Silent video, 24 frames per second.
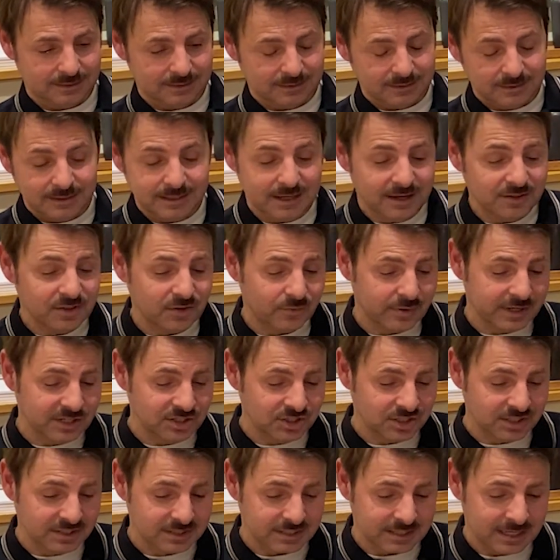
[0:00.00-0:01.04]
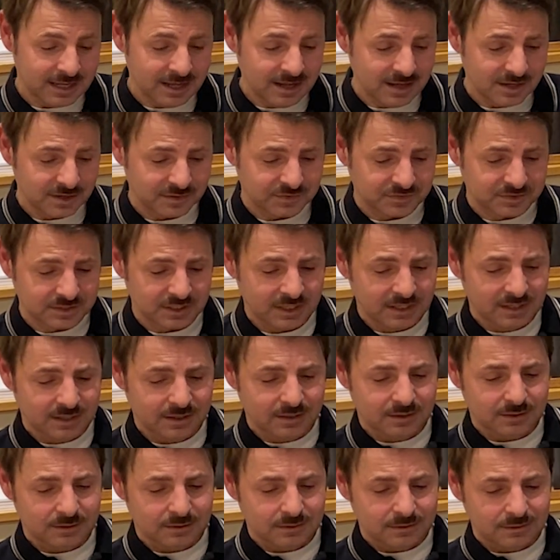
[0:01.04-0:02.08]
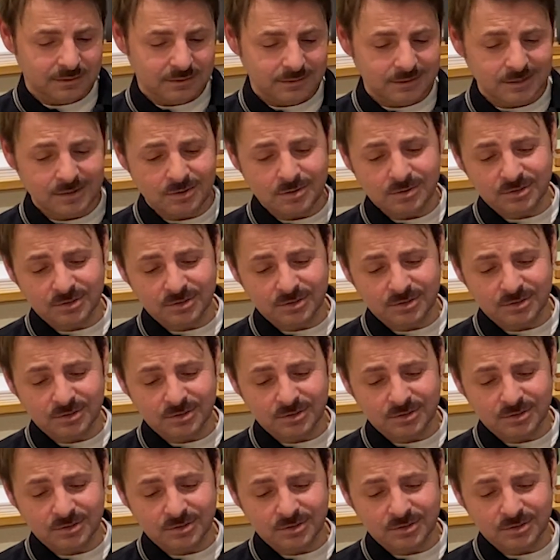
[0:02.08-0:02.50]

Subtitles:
The other engines laughed. "You're